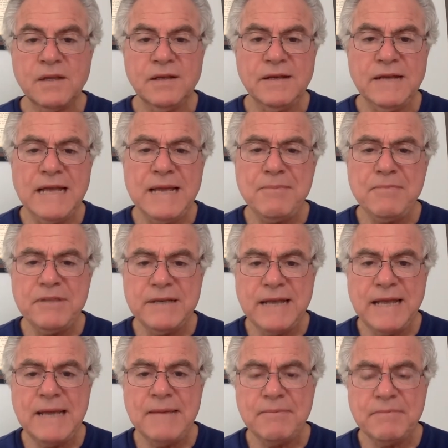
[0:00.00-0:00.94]
name the
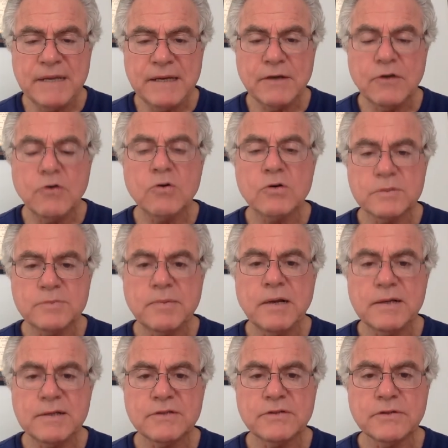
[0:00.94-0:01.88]
name that it
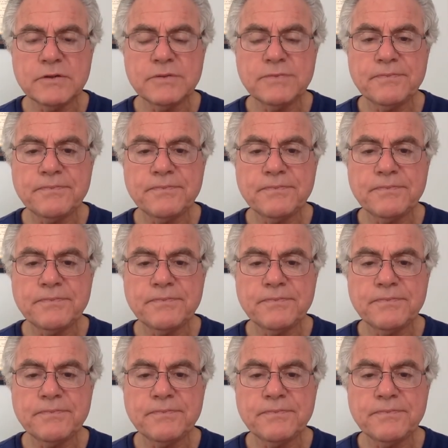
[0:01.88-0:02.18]
corresponds to.